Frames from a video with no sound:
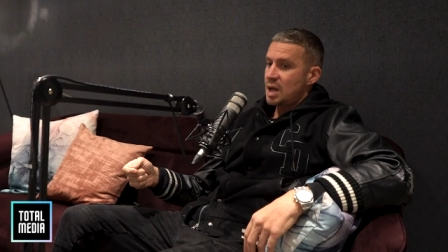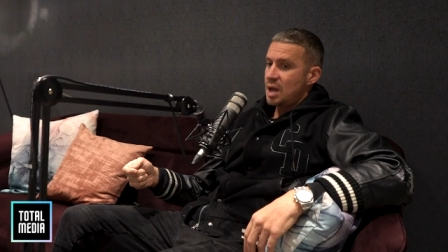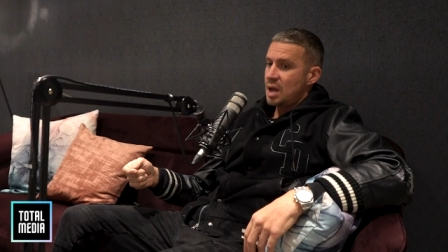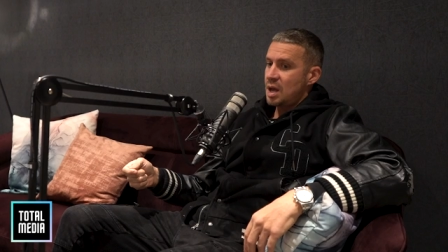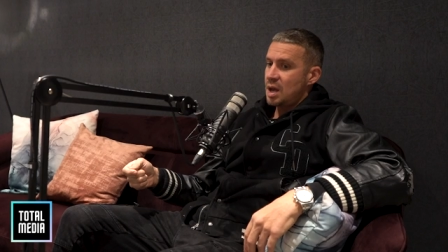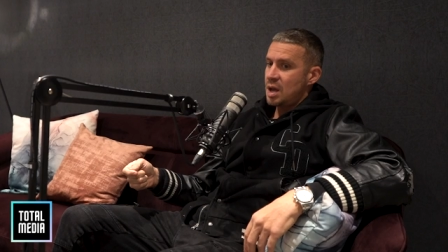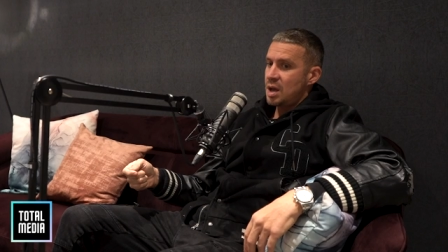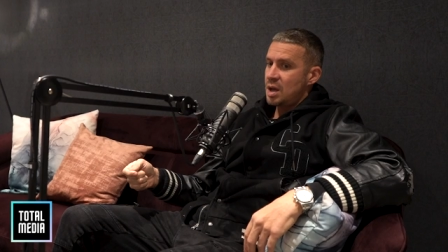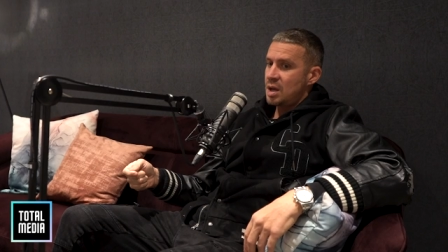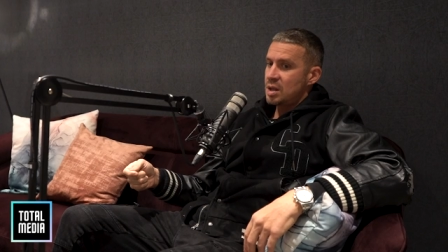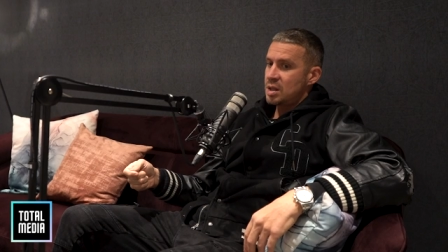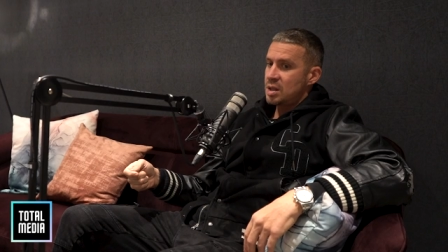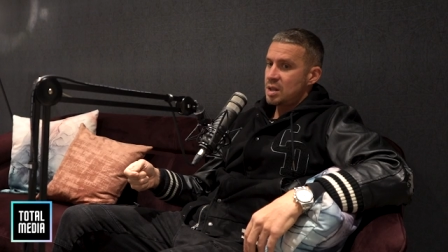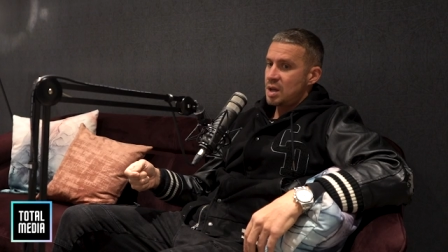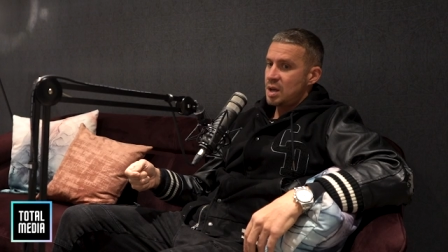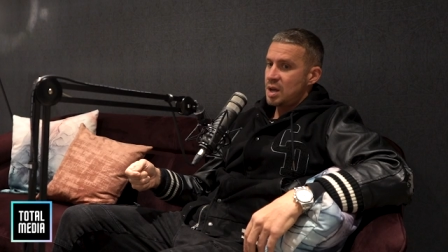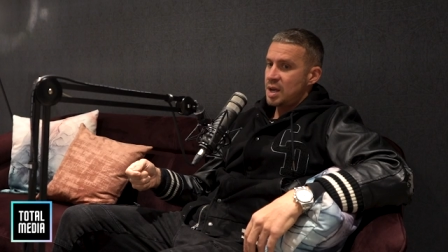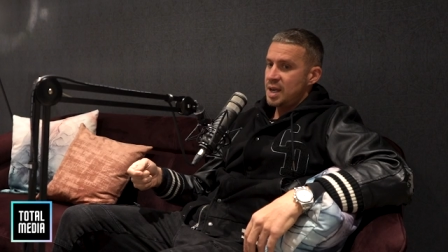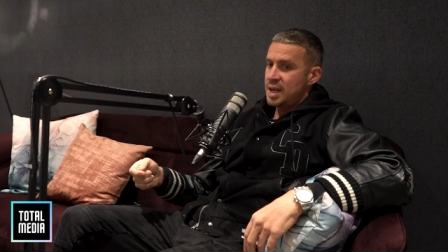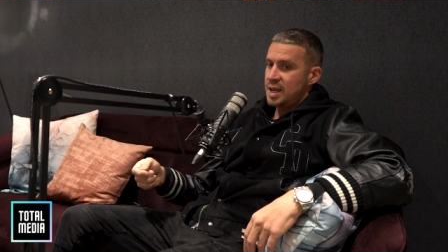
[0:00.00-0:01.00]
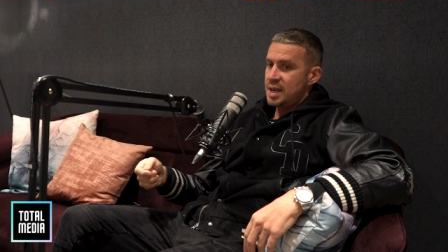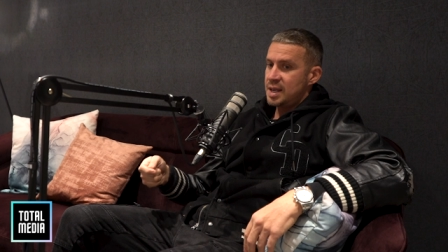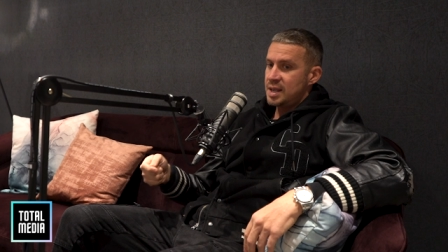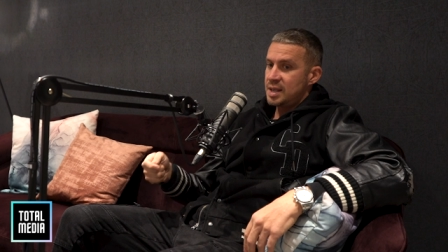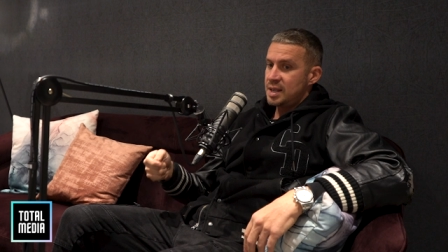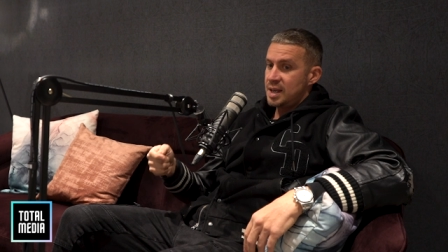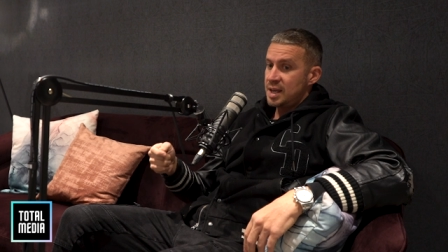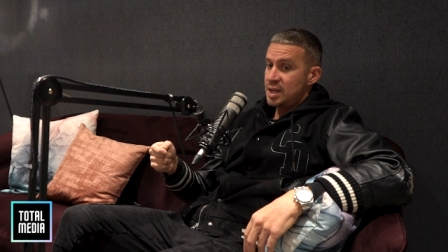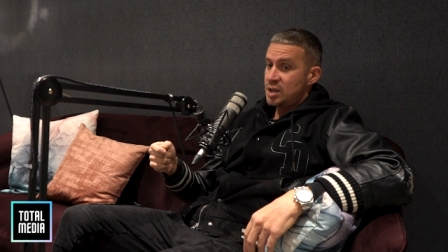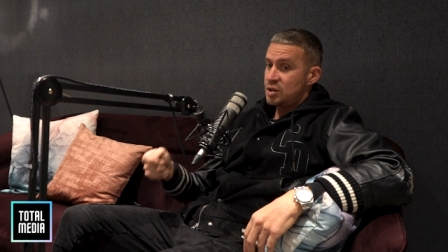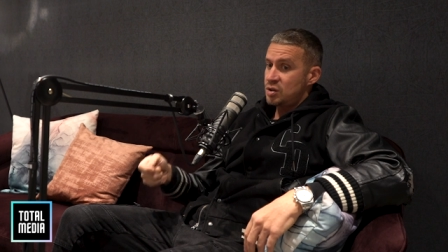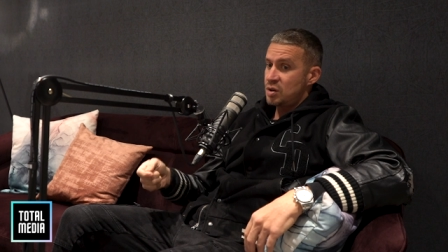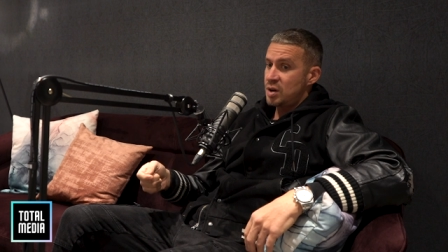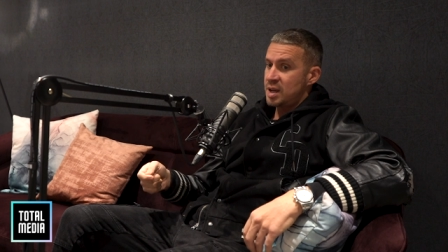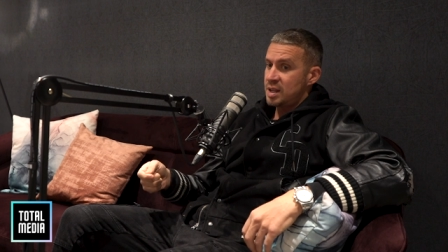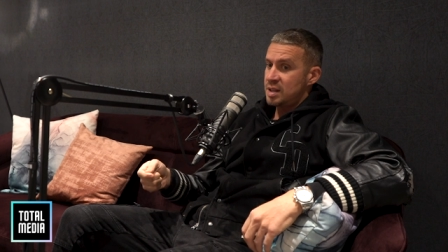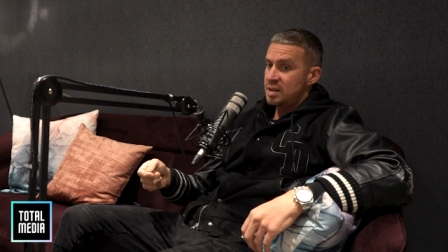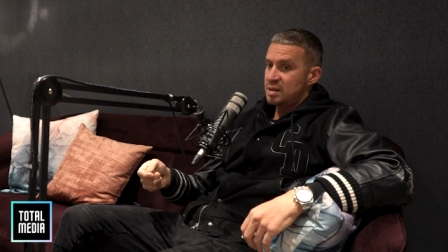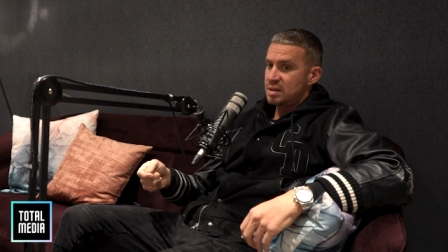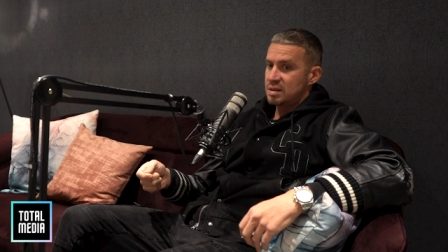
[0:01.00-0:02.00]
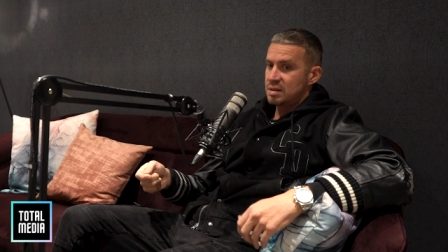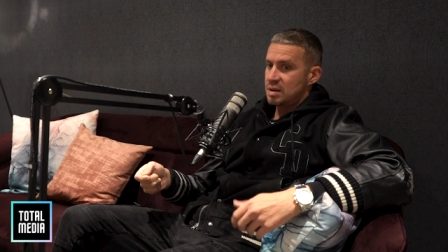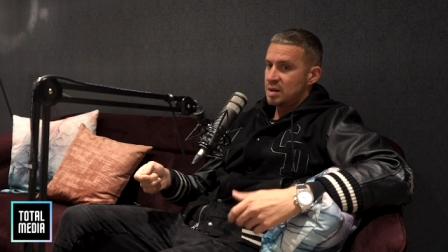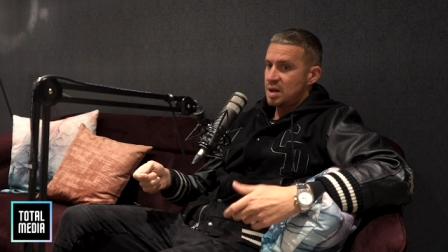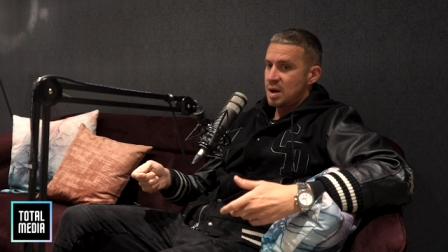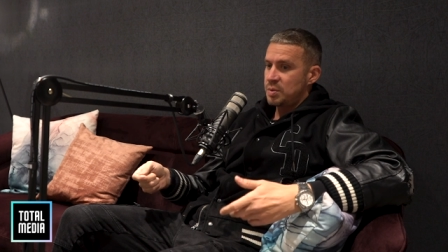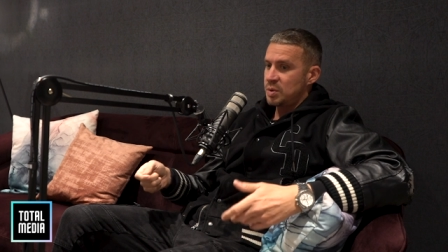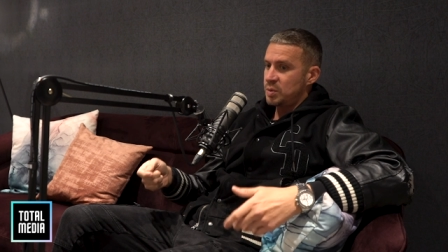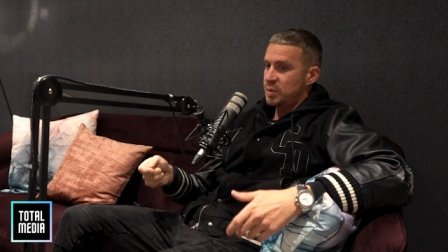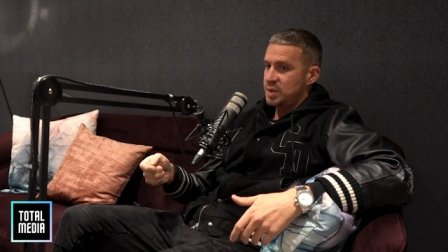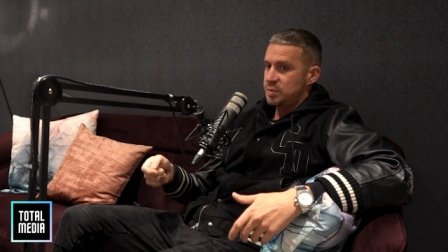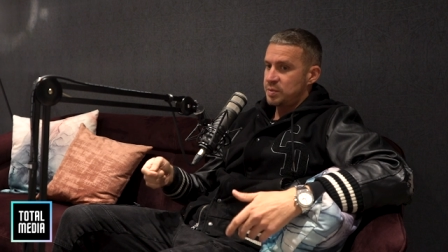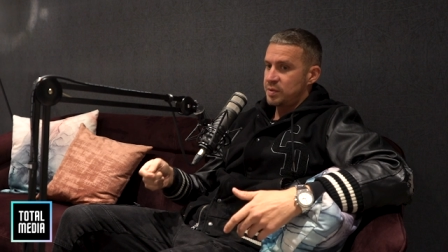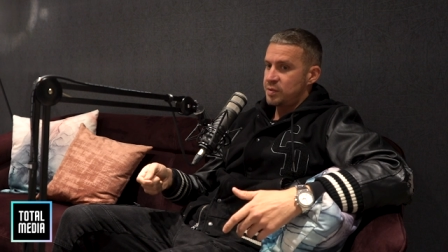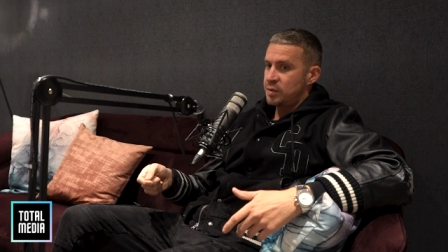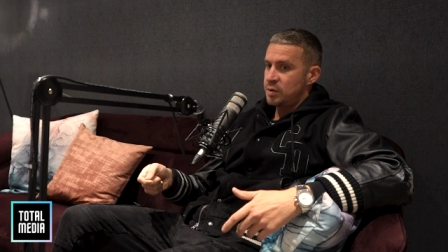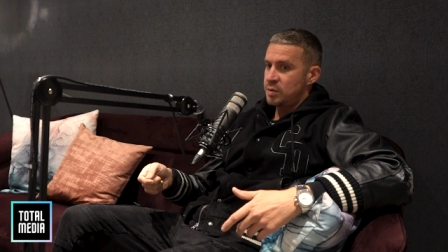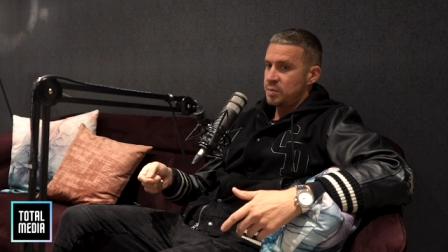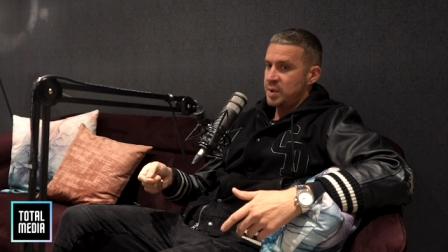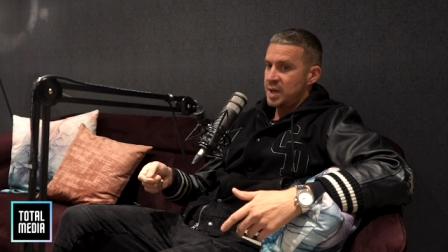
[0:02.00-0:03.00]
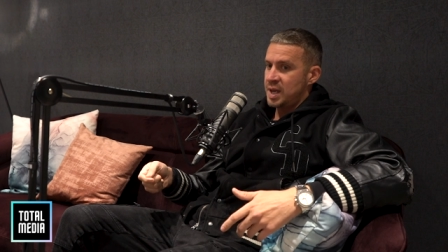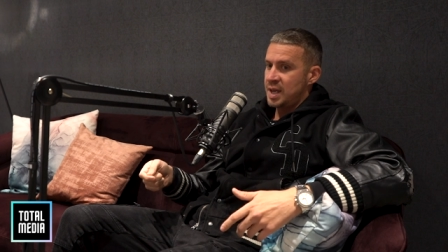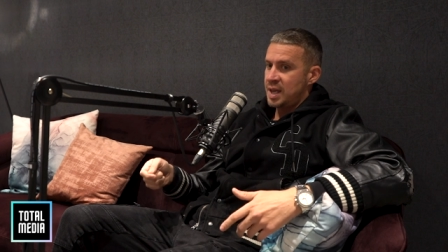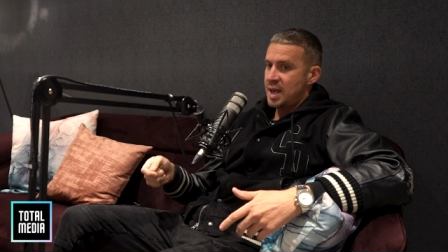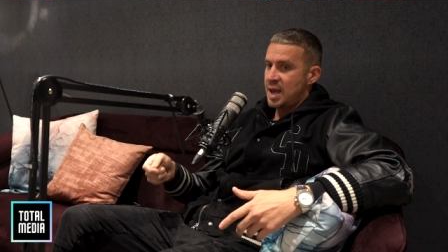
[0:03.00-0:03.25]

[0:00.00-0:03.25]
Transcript: Uh, no, he he joined a couple of weeks before me,